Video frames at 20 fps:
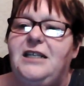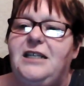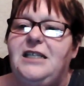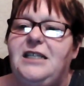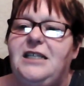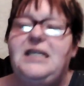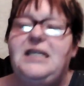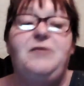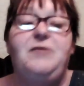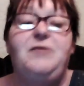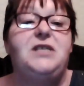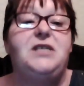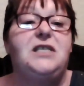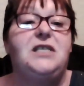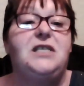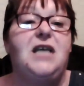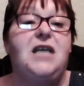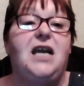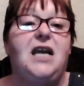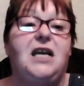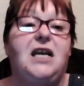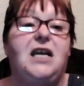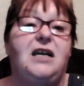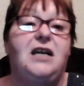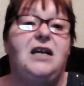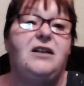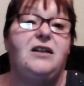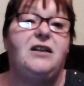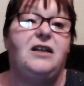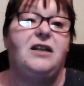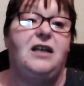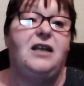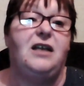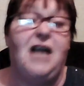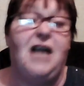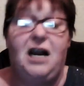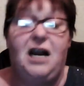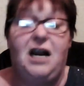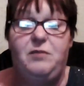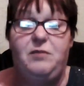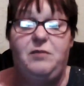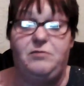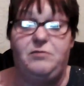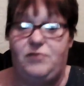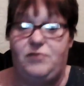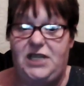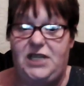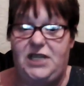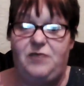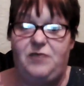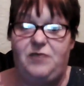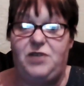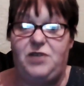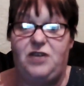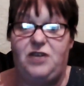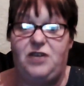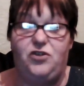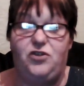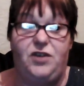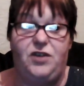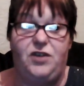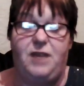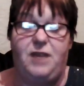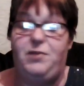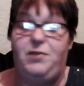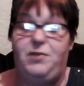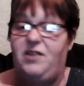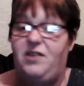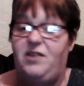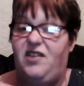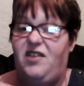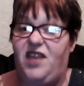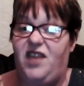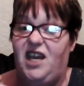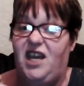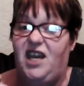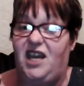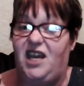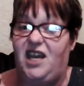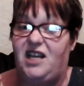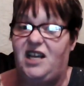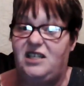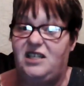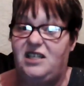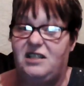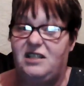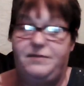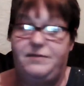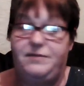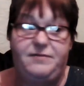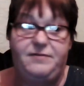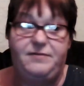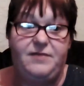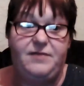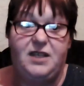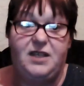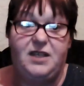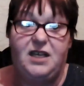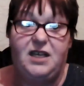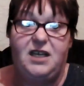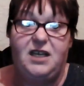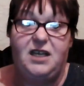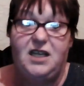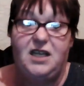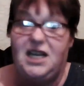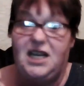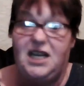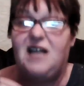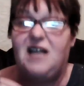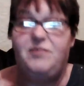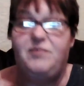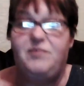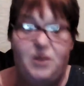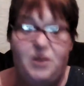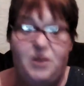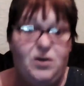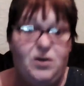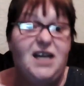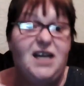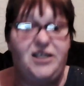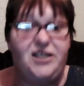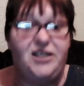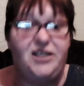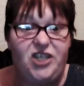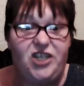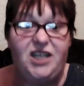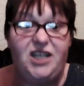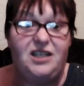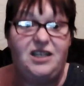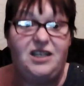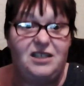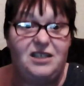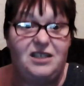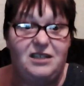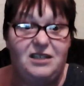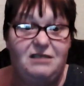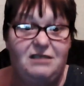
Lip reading: Same as I say, Callum seems to enjoy that. But the thing is, Callum don't like cheese.